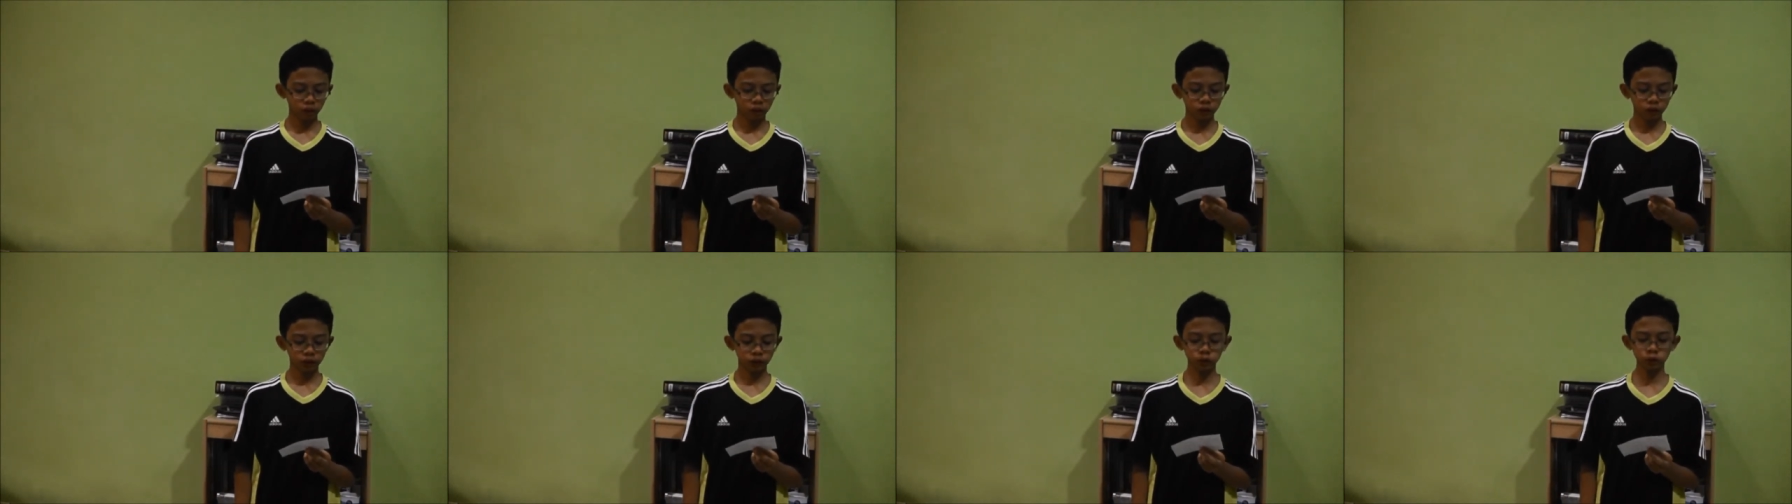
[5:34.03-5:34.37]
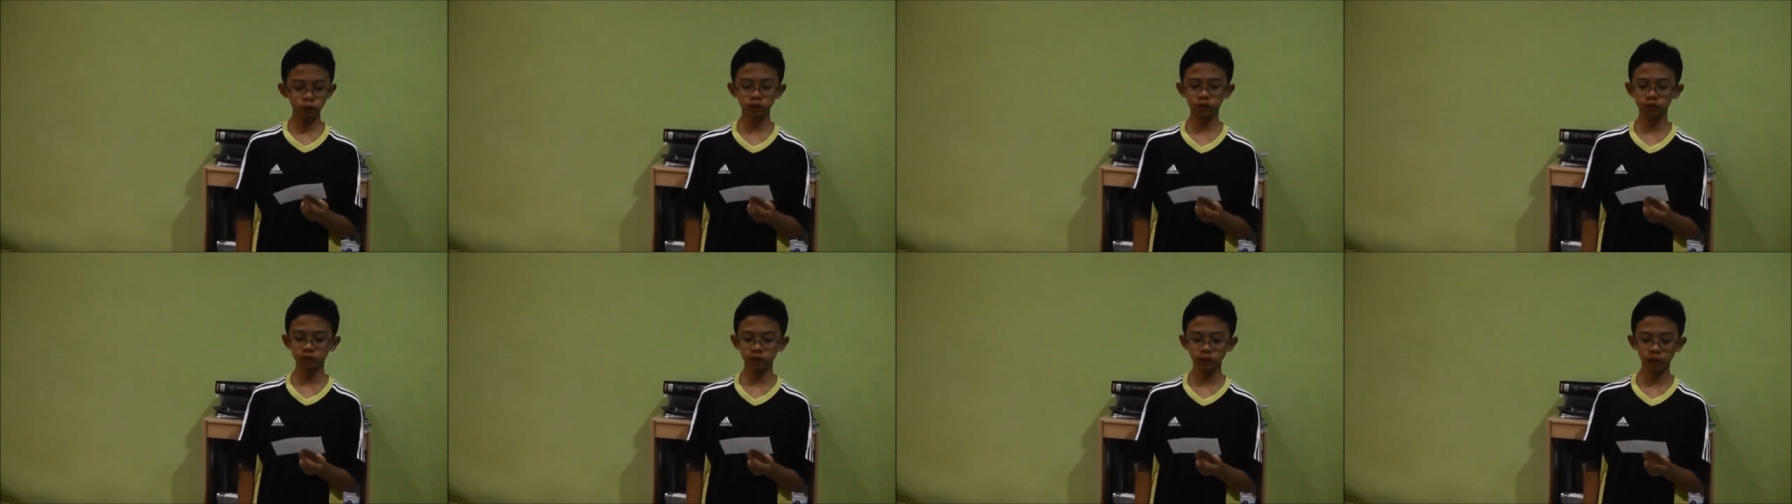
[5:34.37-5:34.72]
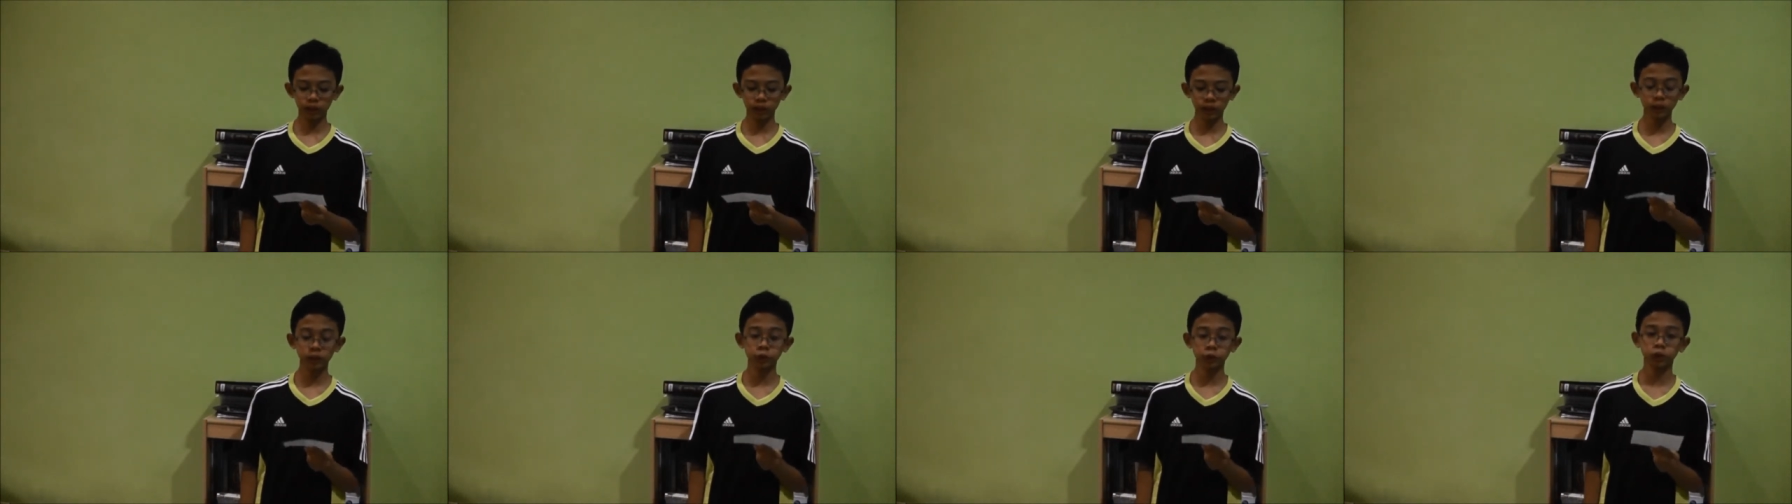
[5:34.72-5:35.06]
use
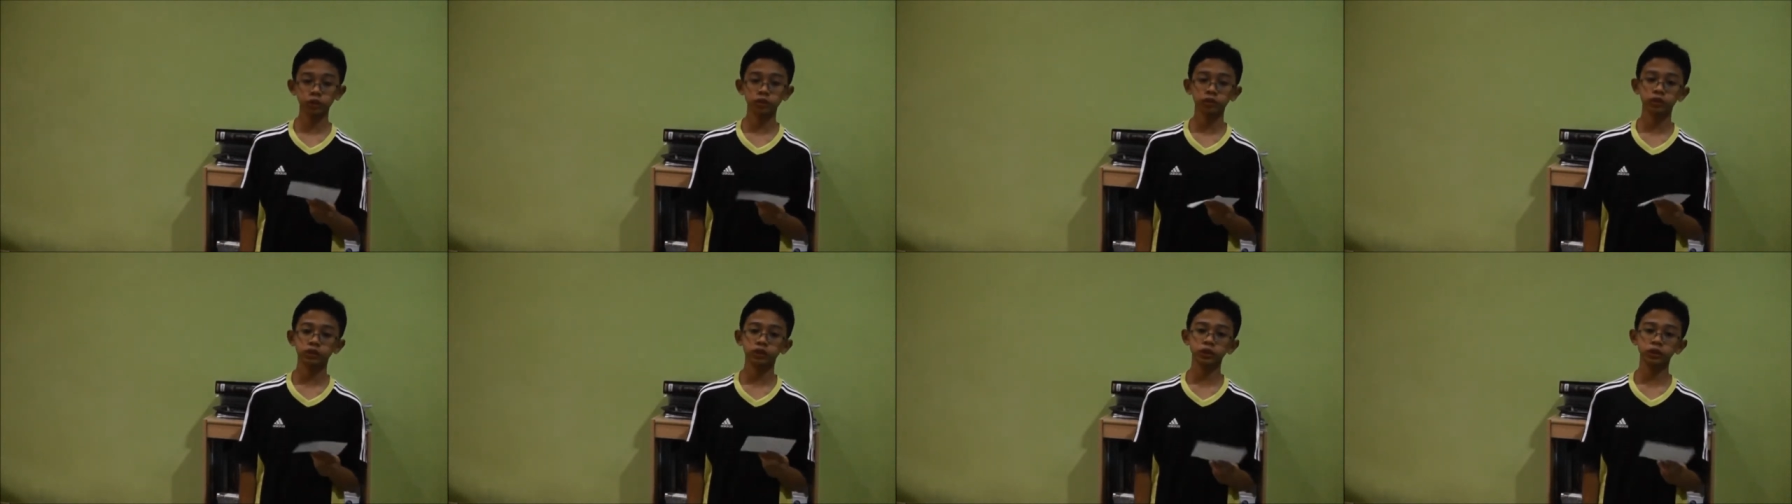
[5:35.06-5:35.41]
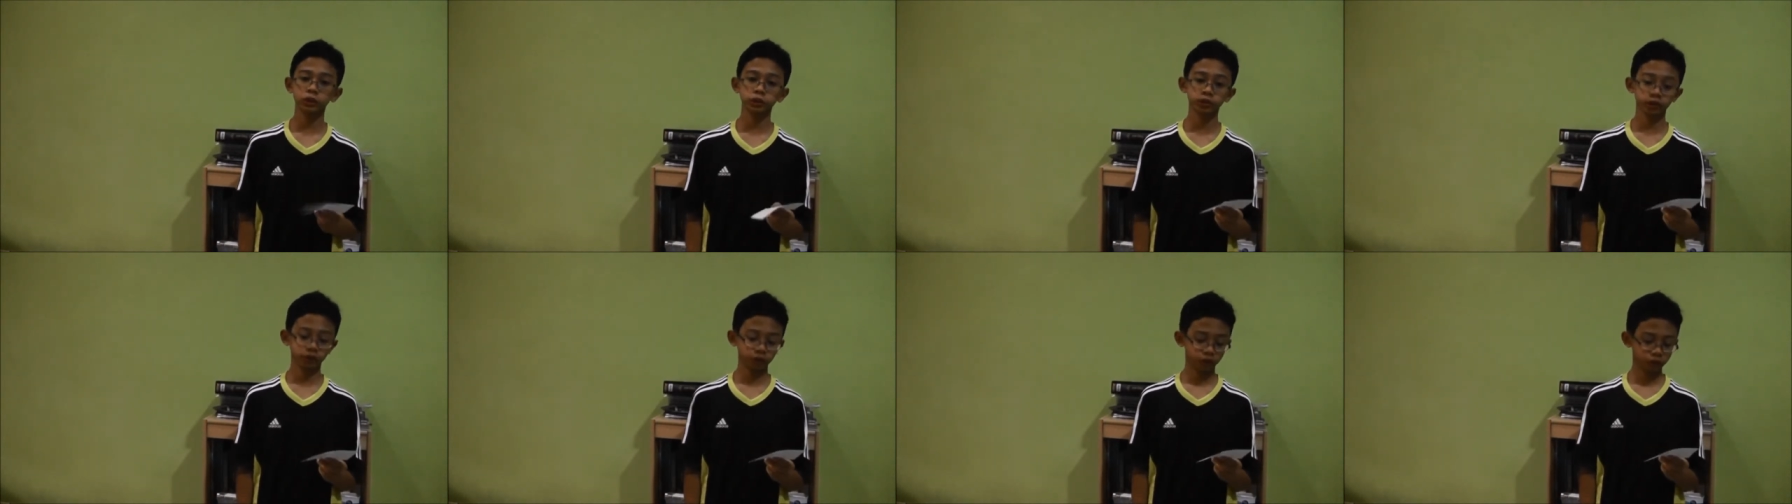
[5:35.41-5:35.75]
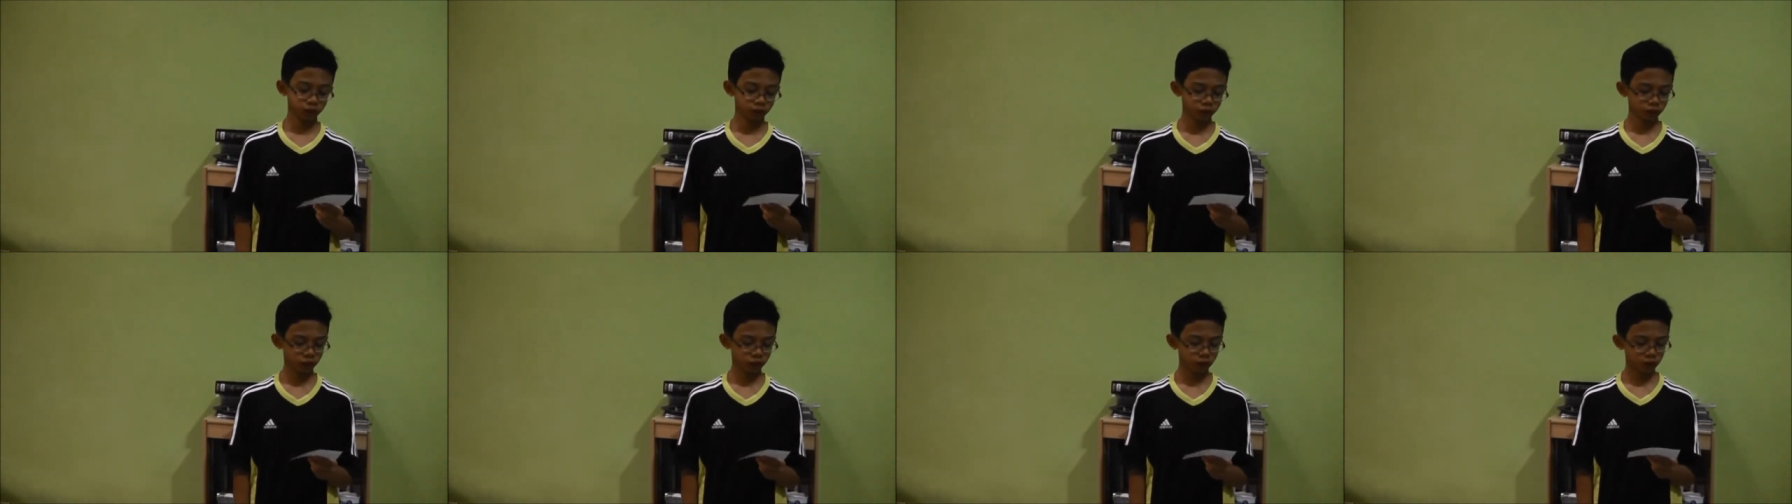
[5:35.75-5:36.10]
stunning
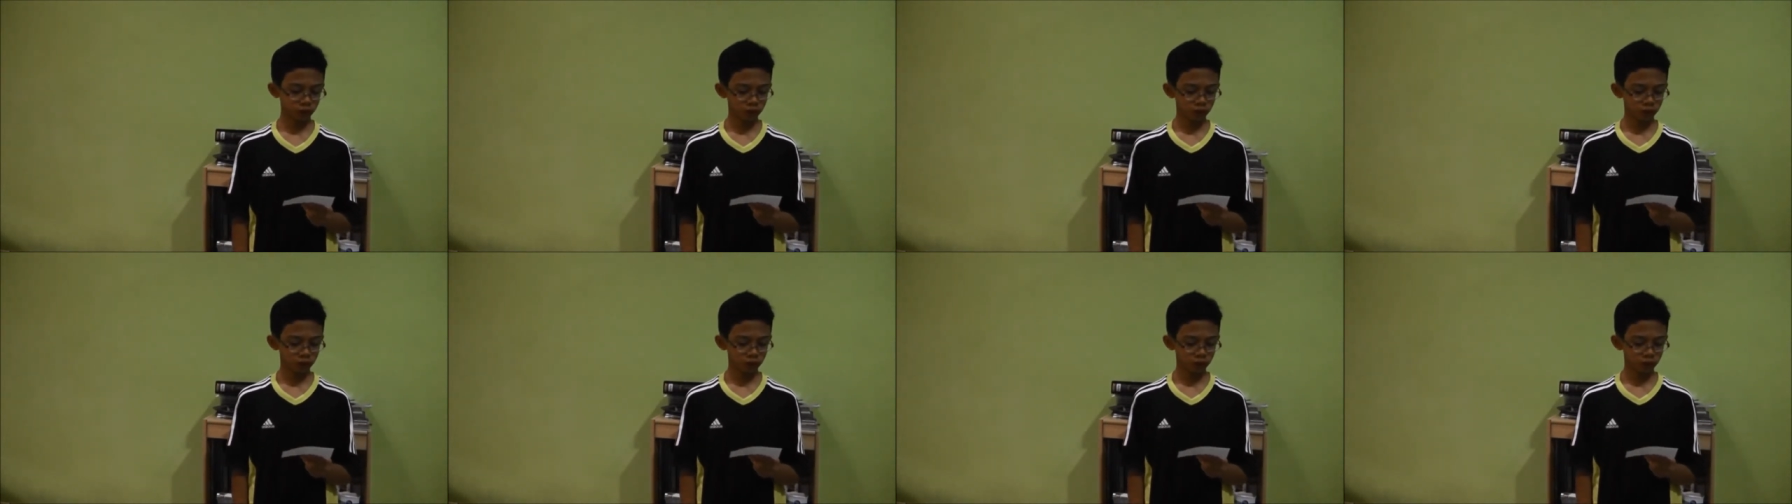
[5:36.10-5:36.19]
transitions.